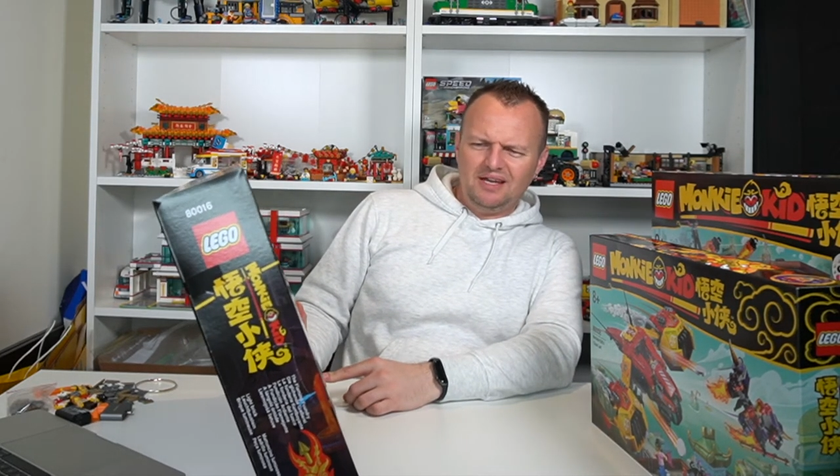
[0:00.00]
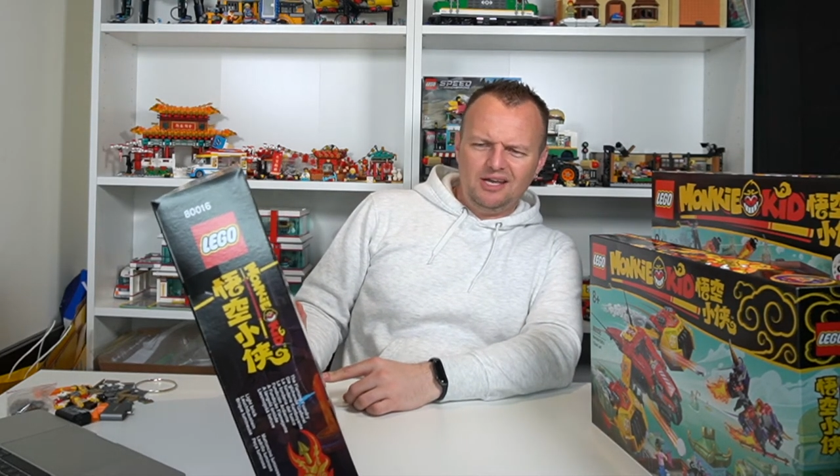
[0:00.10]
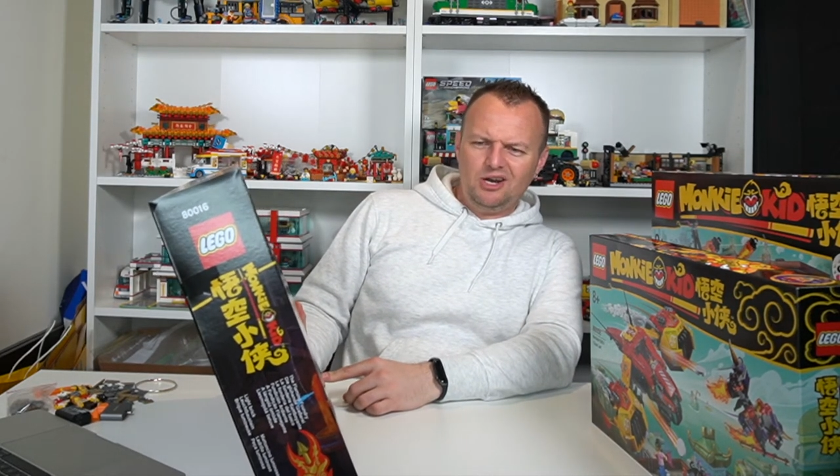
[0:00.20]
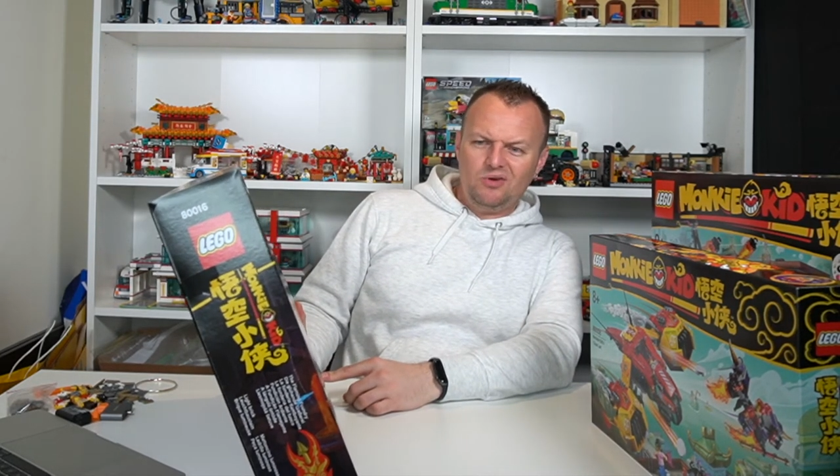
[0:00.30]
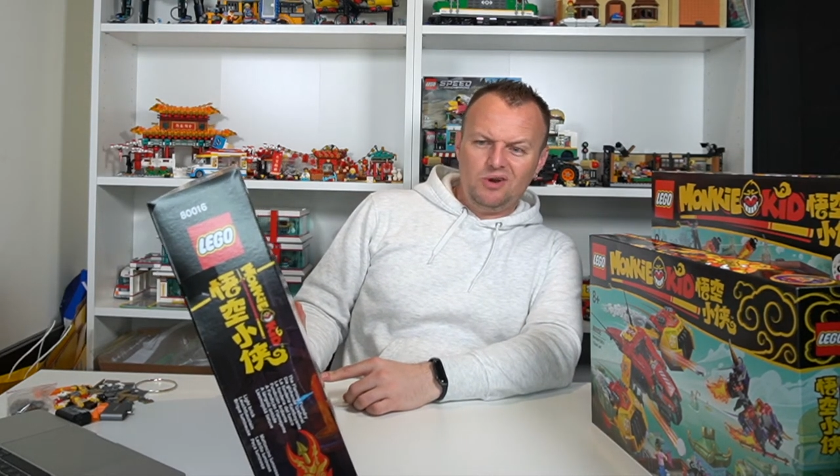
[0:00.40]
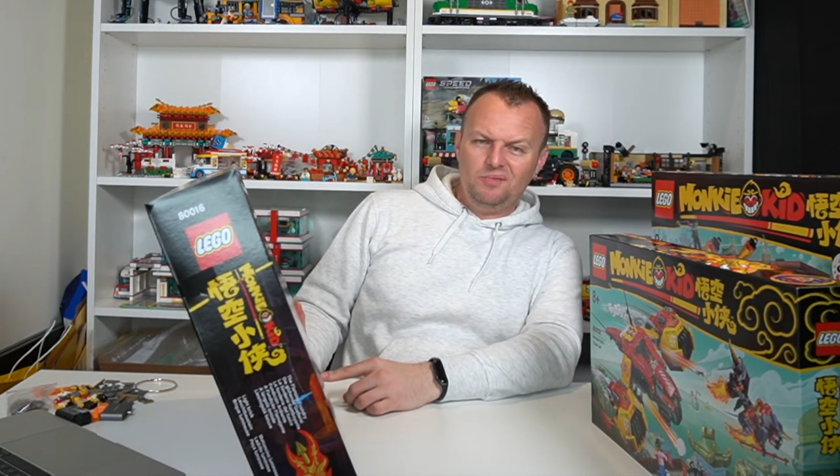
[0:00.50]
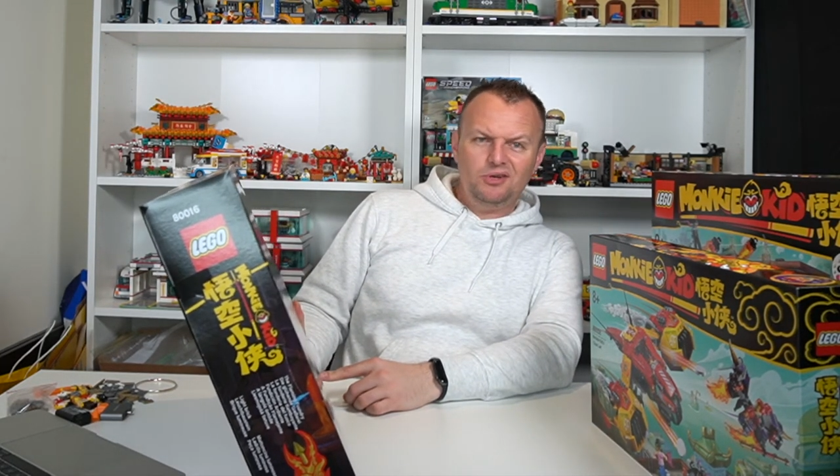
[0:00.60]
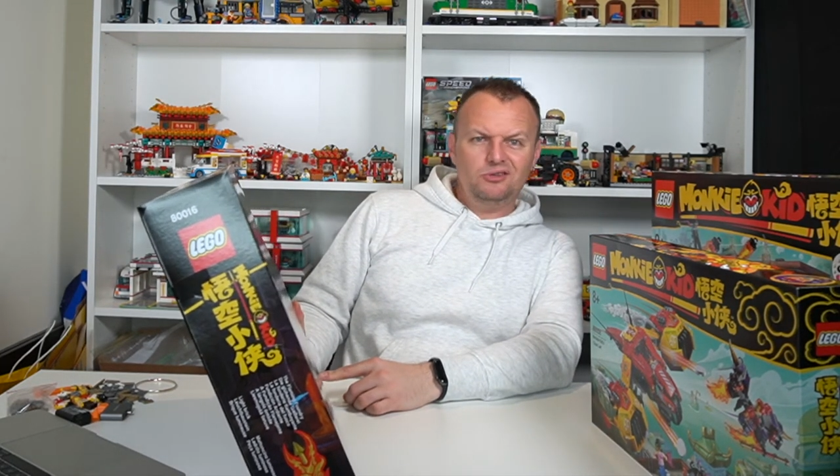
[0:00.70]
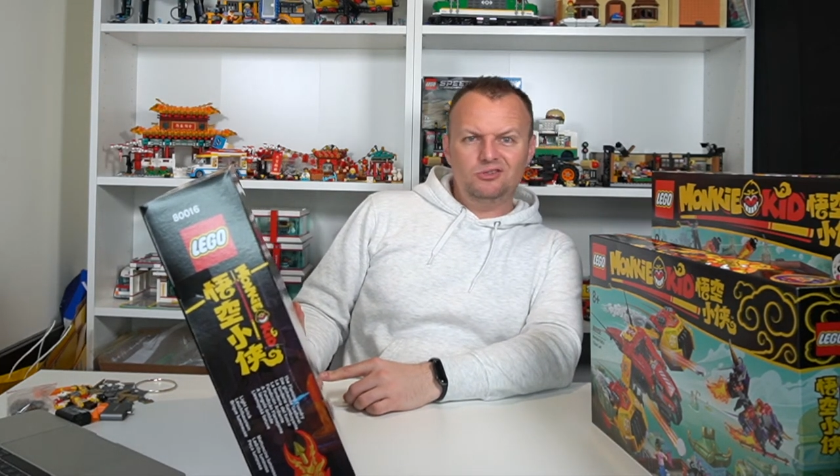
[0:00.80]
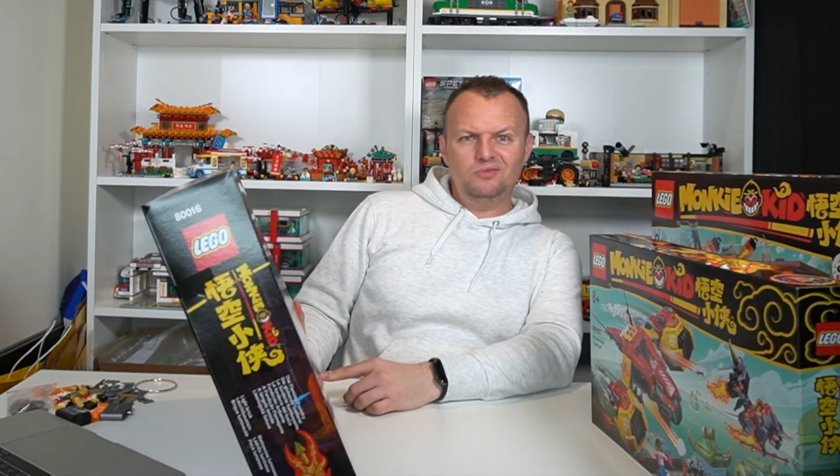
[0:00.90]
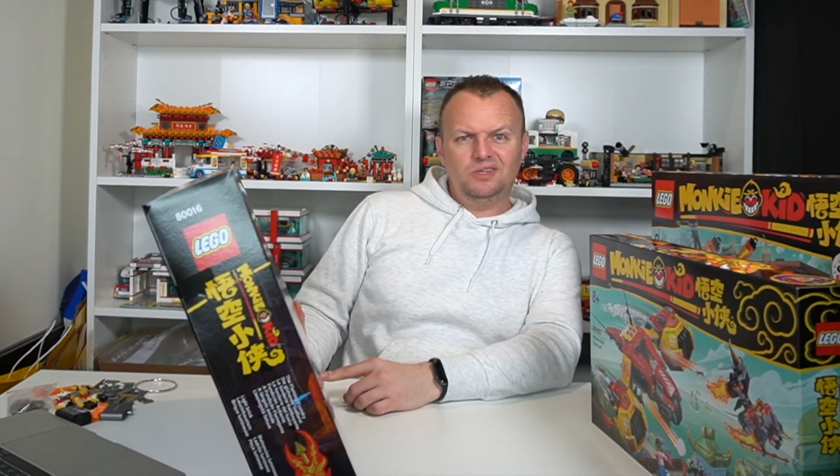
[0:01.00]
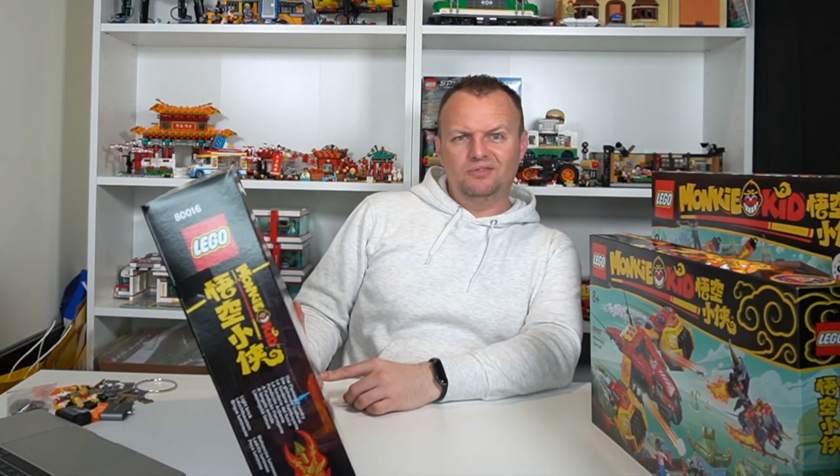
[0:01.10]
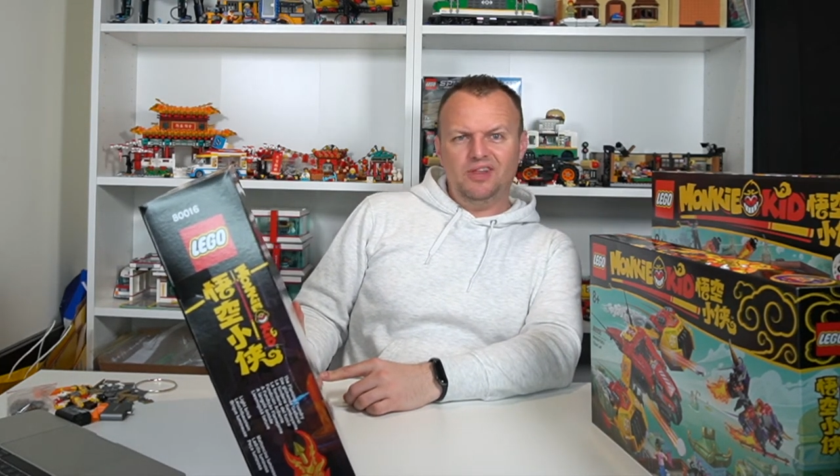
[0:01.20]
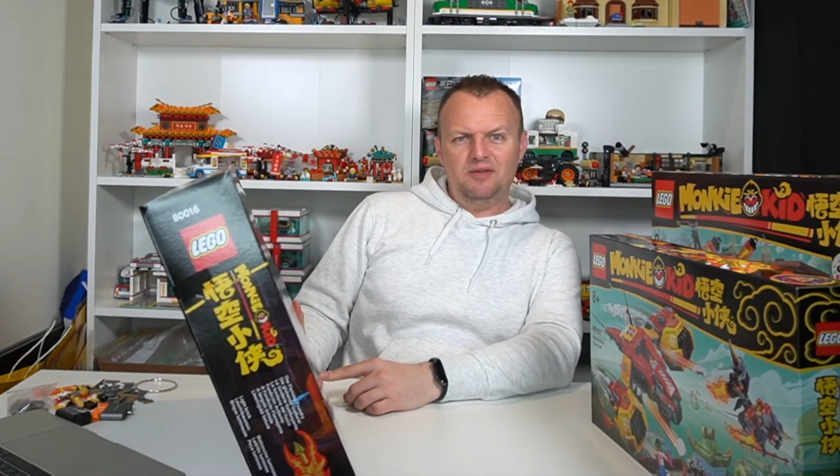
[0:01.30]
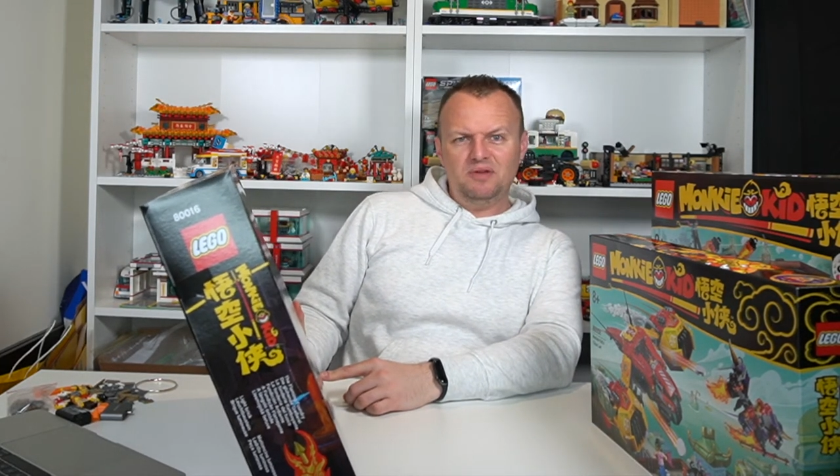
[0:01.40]
I don't know what I'm going to do with the
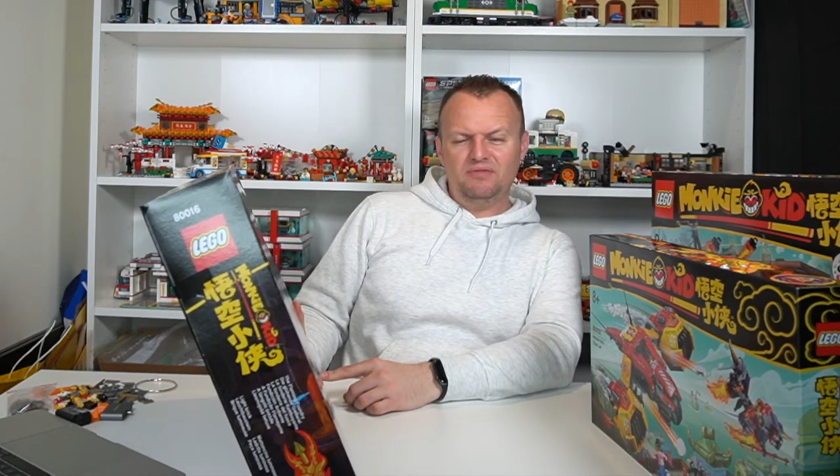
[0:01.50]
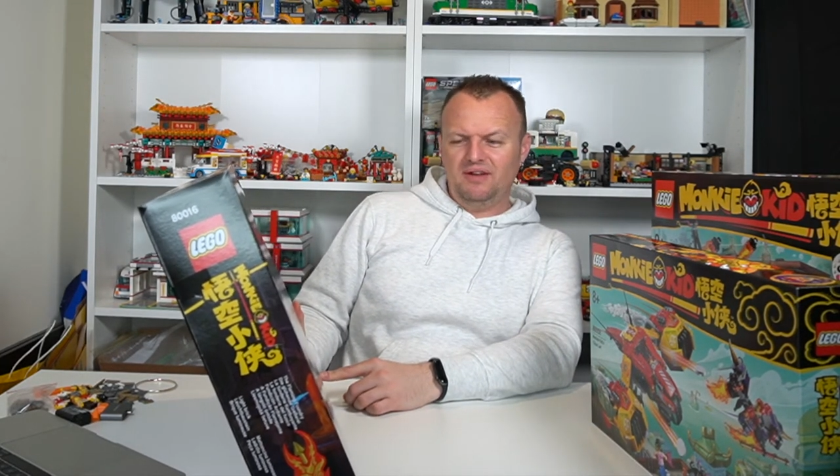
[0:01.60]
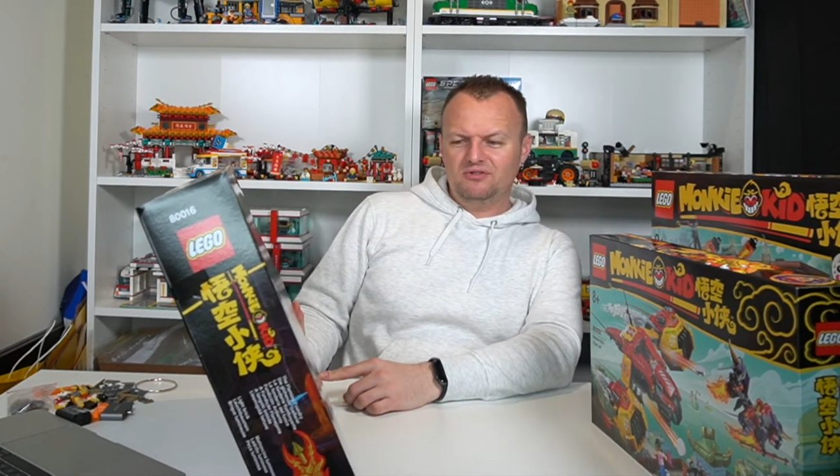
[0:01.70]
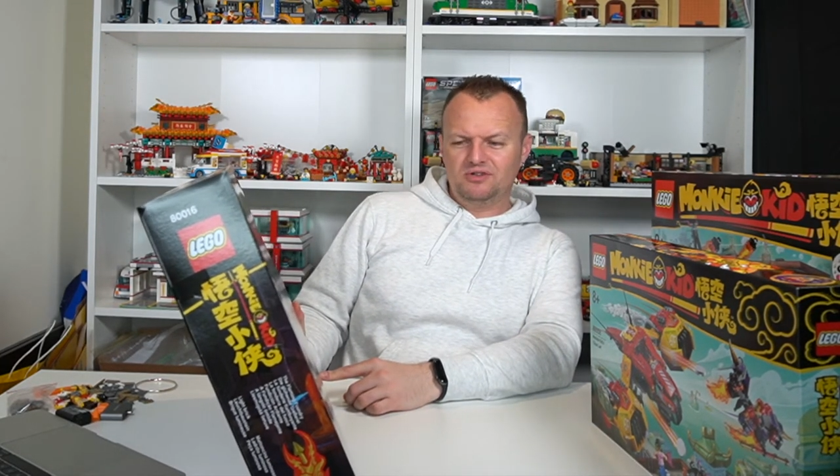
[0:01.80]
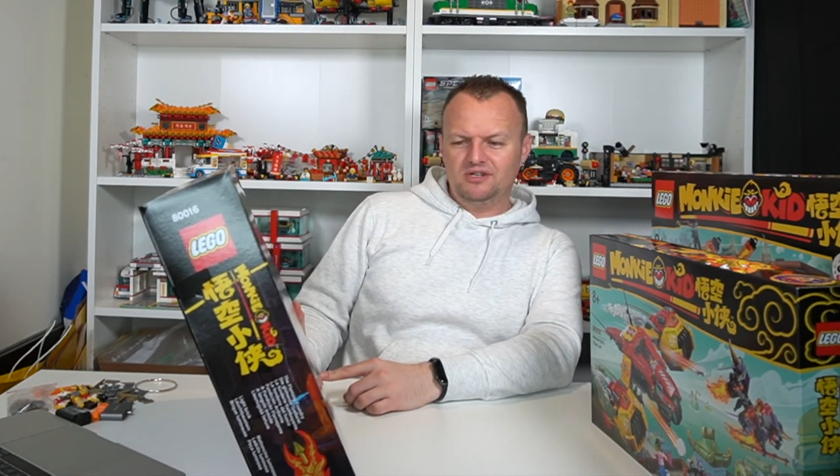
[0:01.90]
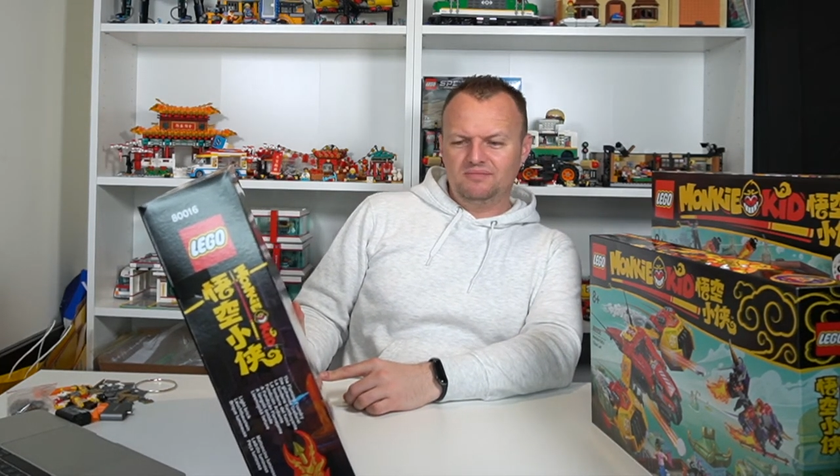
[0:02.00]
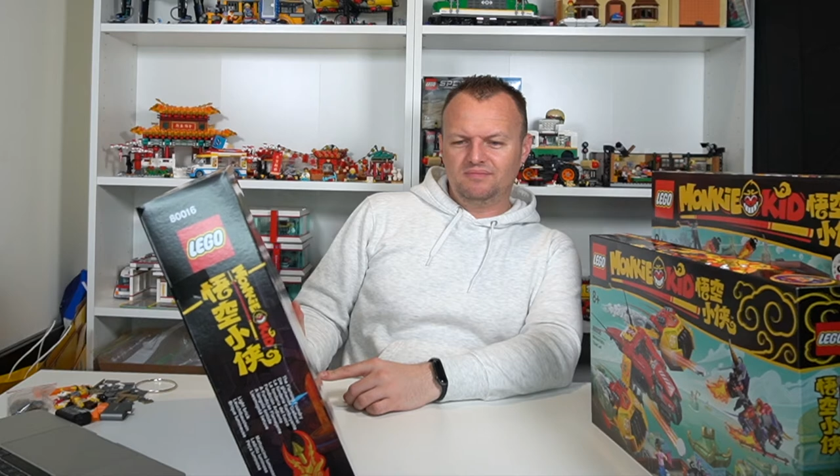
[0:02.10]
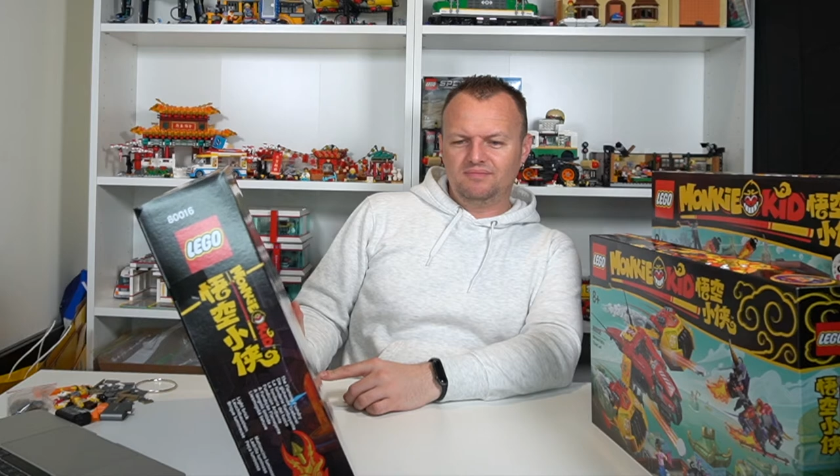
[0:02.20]
Flaming Foundry.